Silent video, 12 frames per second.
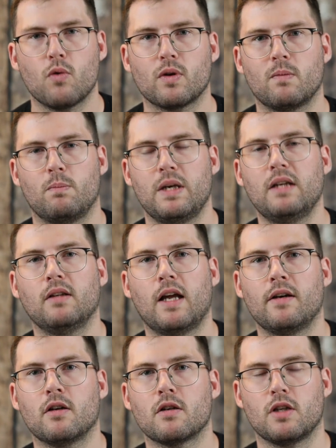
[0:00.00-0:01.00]
With B
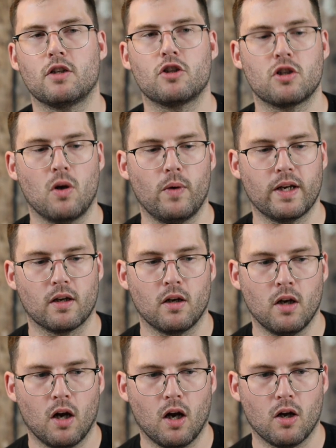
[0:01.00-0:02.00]
lenders, it's showing
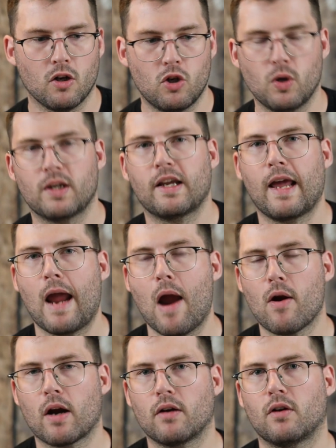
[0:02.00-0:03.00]
good
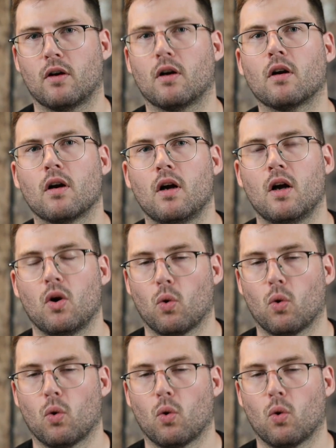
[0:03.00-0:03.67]
character,